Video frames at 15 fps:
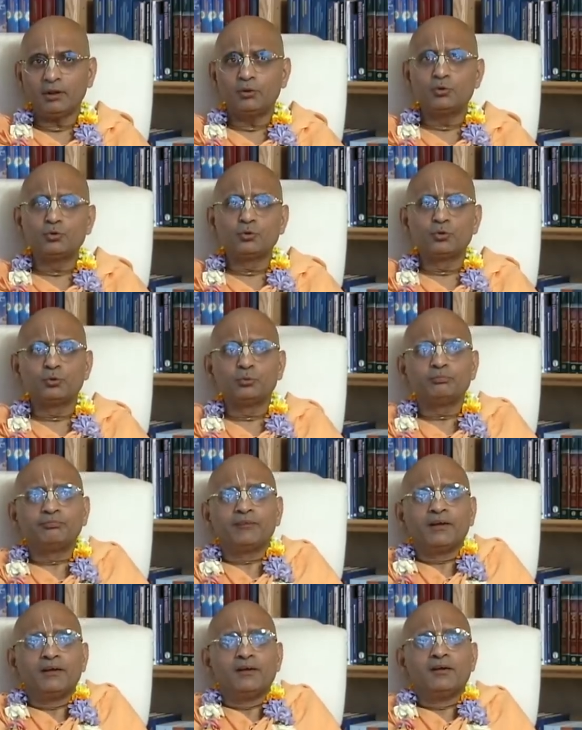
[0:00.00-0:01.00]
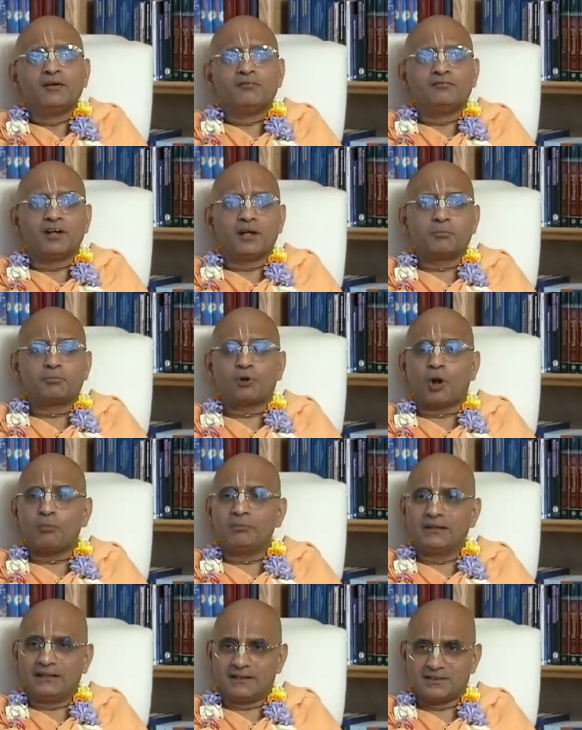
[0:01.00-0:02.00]
Two very
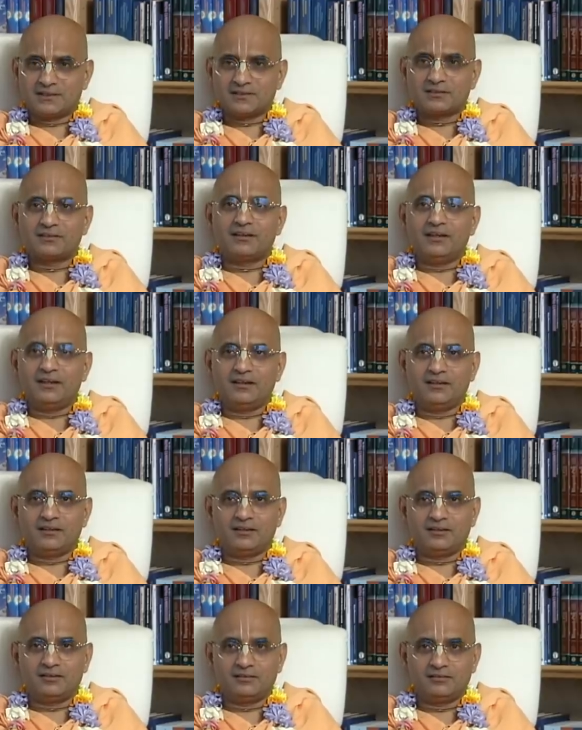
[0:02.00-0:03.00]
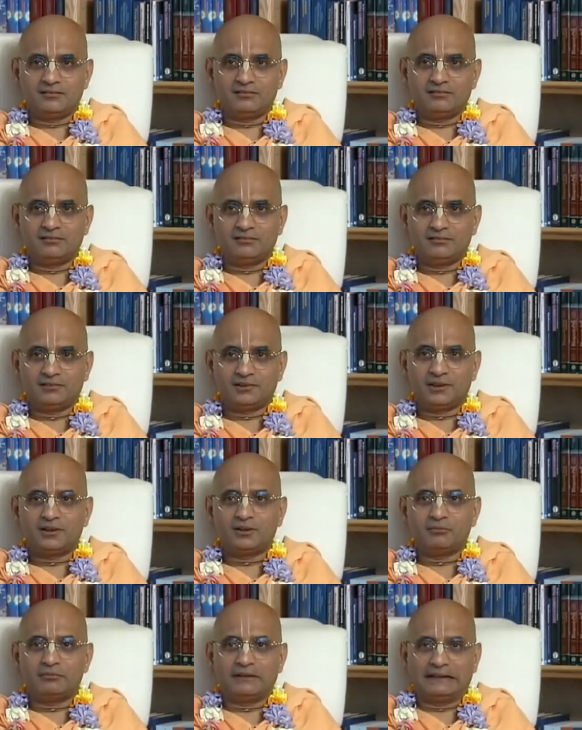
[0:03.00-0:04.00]
prominent Indian
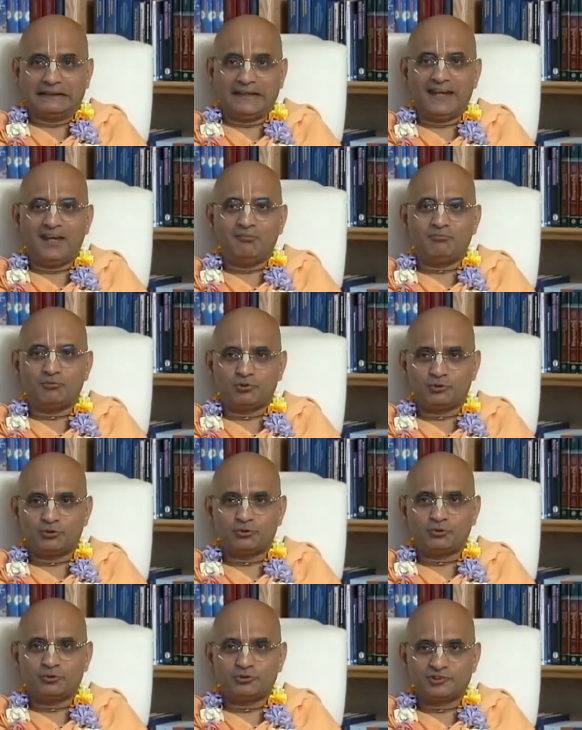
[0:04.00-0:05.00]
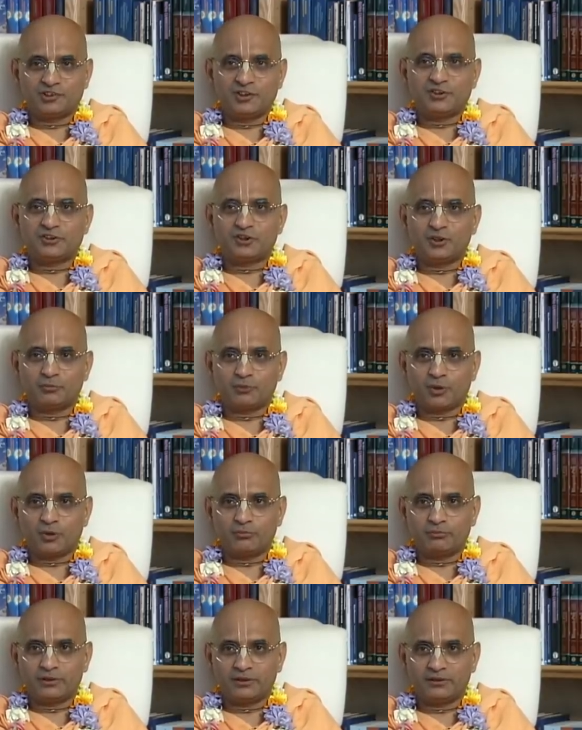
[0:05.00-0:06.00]
gentlemen came to see Srila
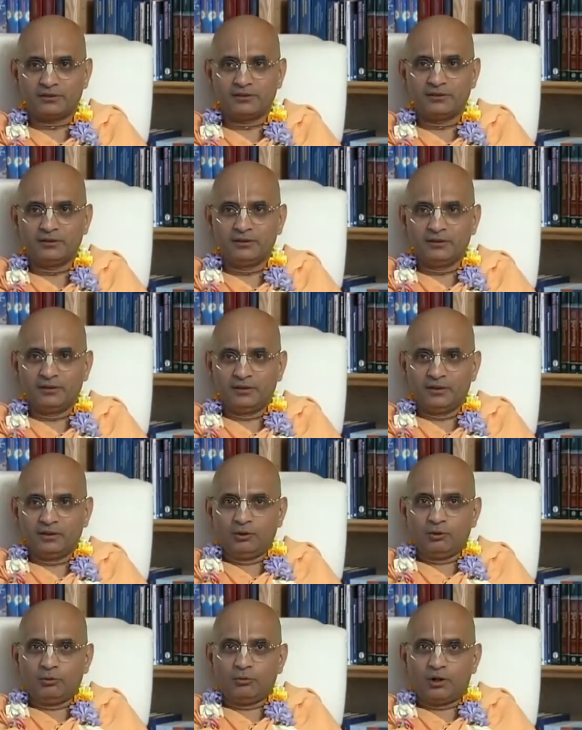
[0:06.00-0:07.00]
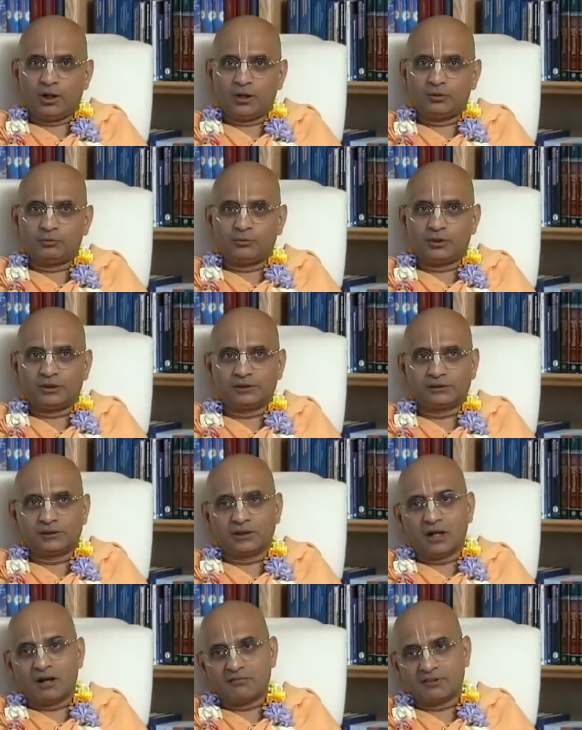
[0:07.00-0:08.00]
Prabhupada. One was the
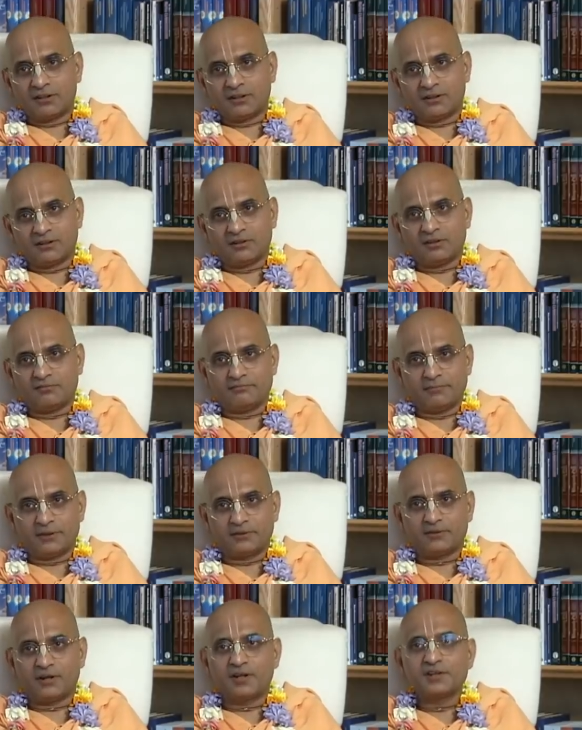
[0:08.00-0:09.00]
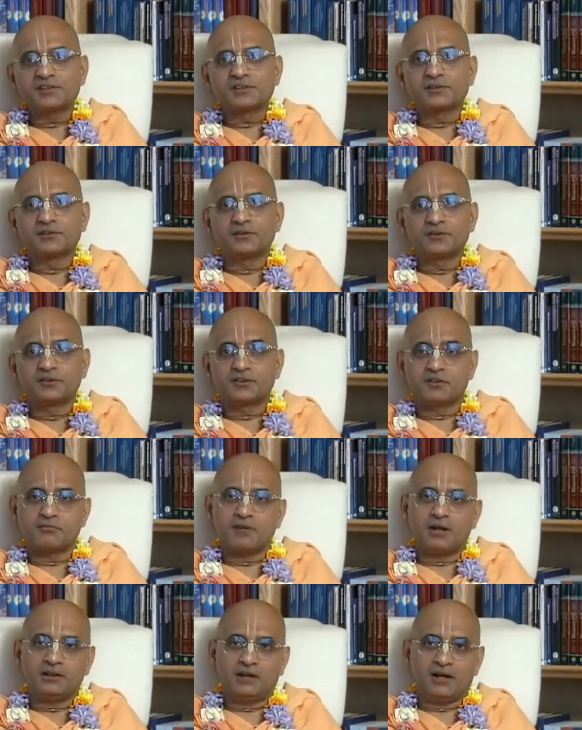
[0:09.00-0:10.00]
governor of Madras,
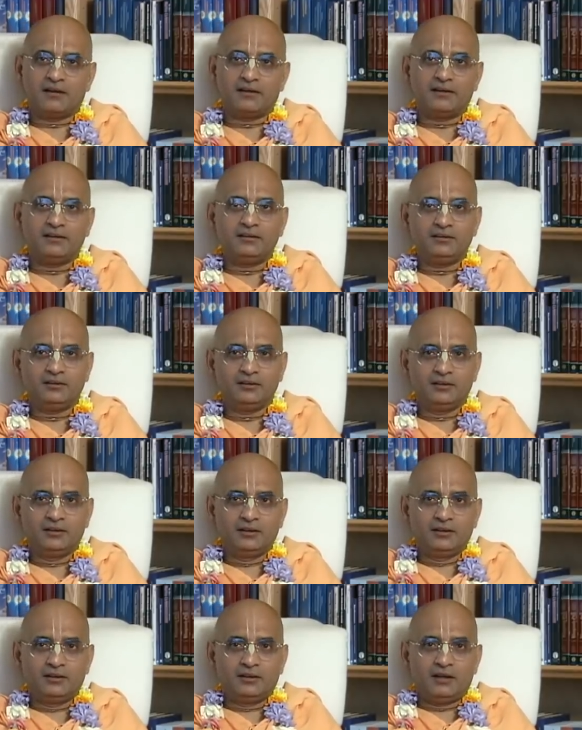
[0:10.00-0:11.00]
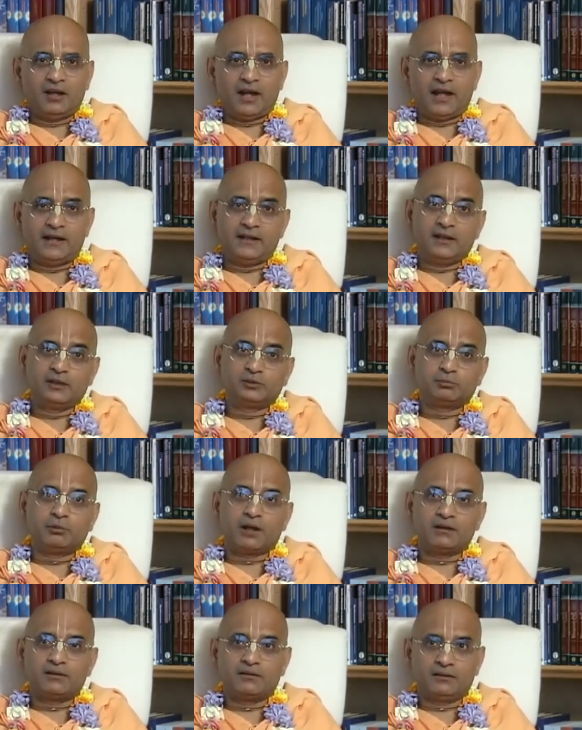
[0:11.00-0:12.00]
Sriman Narayan, and his
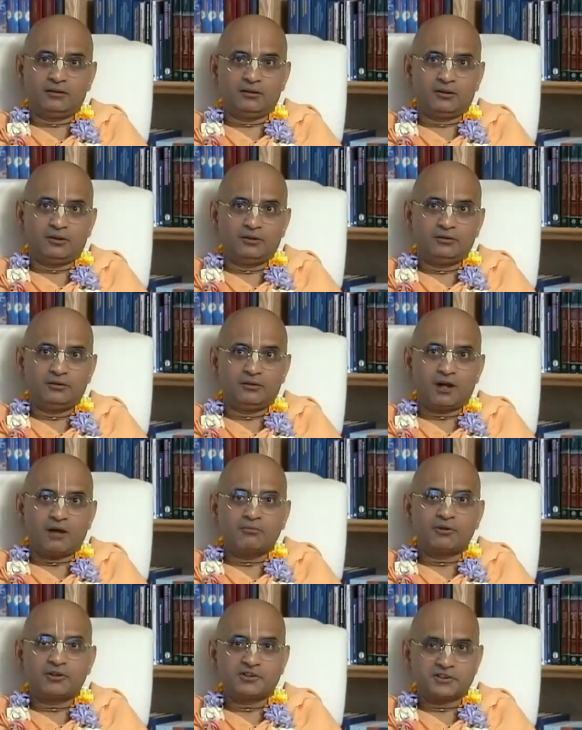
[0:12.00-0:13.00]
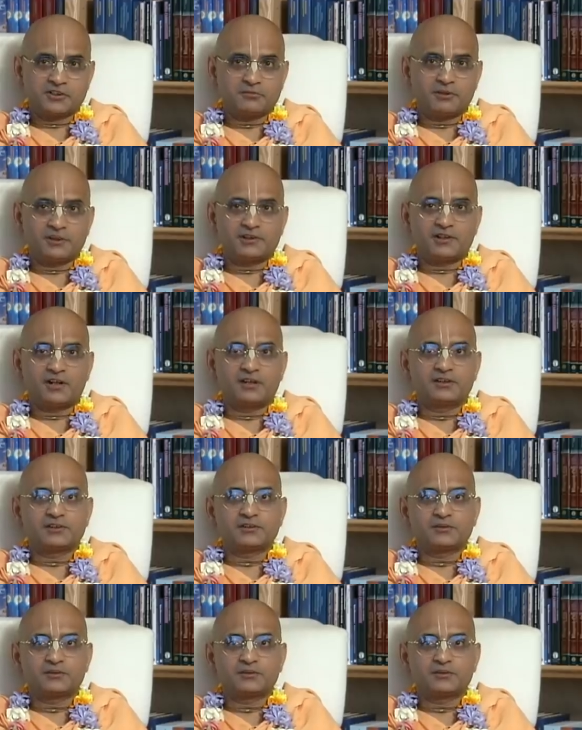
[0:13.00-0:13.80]
brother-in-law, Ramakrishna Bajaj,